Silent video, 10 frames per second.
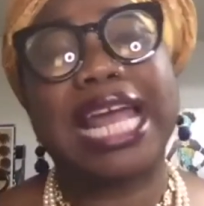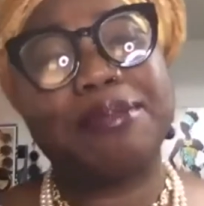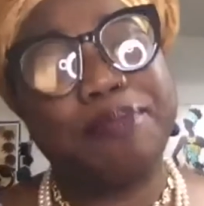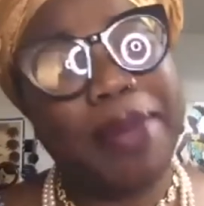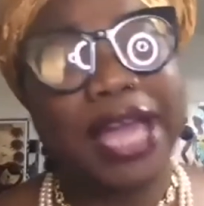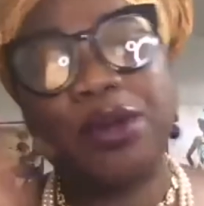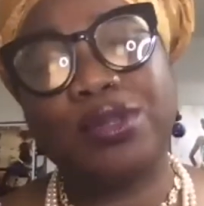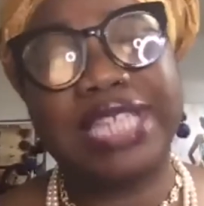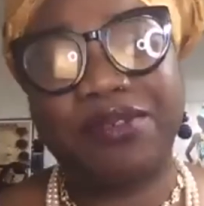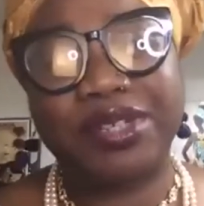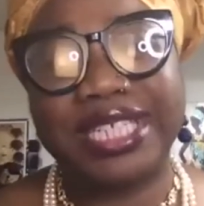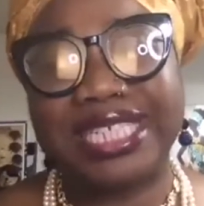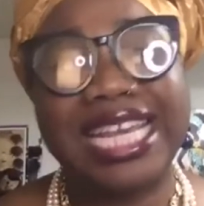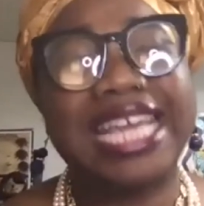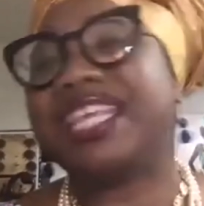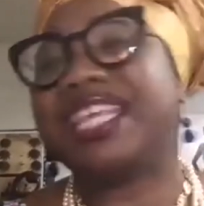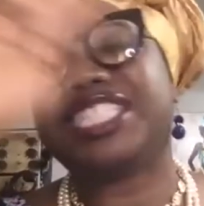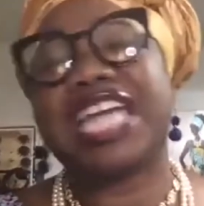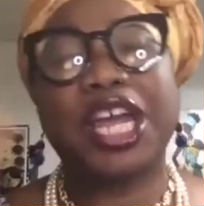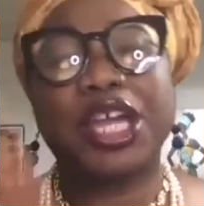and biodiversity in the
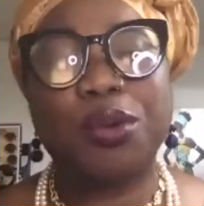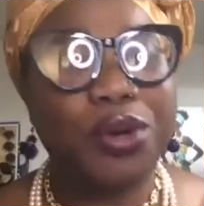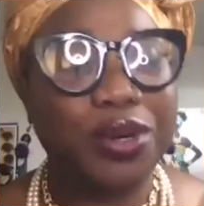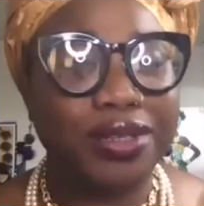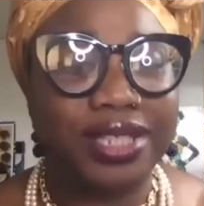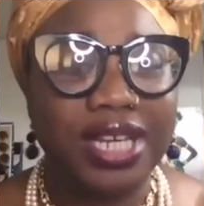entire world,